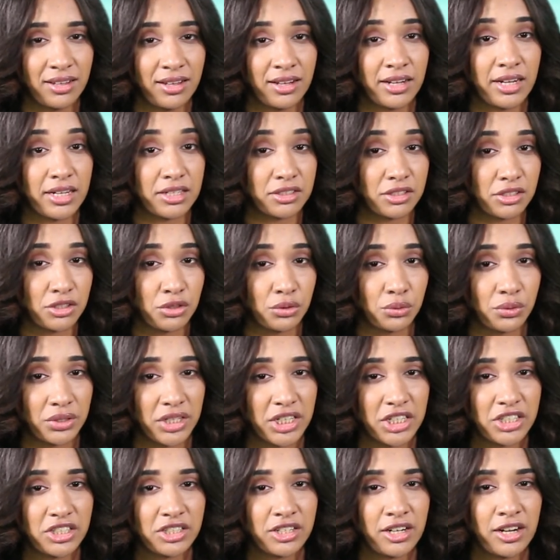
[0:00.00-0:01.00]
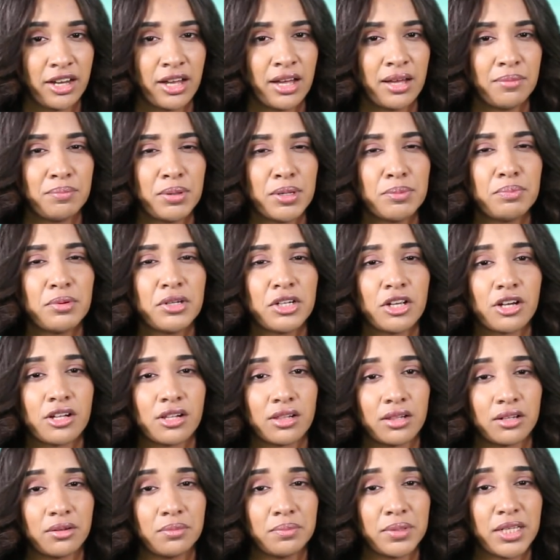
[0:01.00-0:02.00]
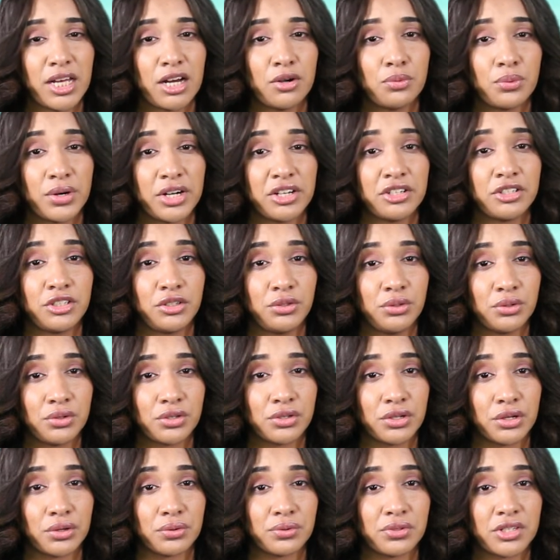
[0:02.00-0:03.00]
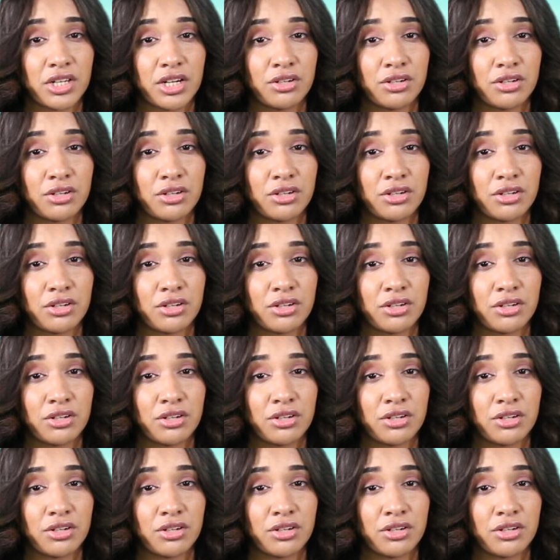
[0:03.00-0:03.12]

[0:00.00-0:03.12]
In the new year, people in Colombia wear new clothes